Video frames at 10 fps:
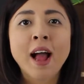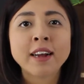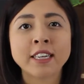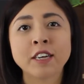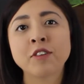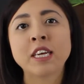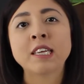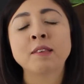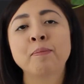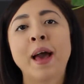
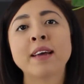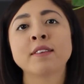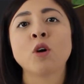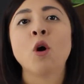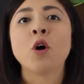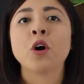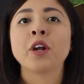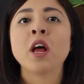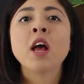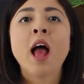activities based on